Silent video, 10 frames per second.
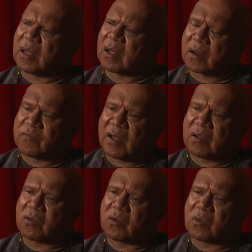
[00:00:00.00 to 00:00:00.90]
got a
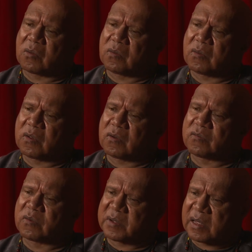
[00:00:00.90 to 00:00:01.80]
phone call
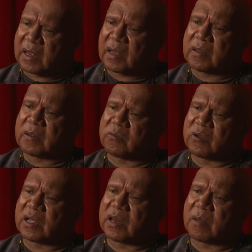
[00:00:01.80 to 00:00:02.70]
from Gilla
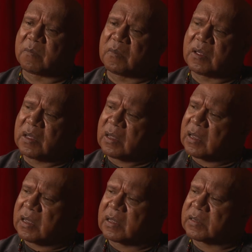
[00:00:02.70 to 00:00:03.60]
ringing up.
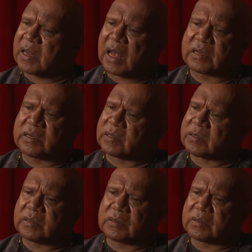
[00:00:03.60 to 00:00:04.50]
He said, Archie,
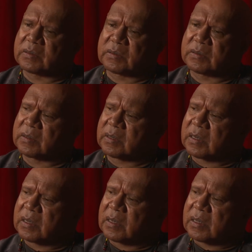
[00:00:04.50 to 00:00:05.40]

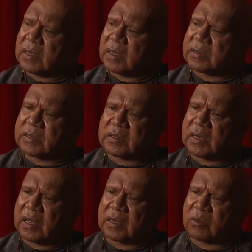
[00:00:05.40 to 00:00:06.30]
He said,
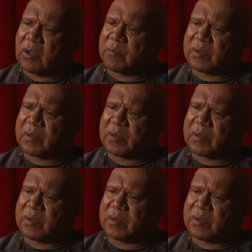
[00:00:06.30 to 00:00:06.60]
you won't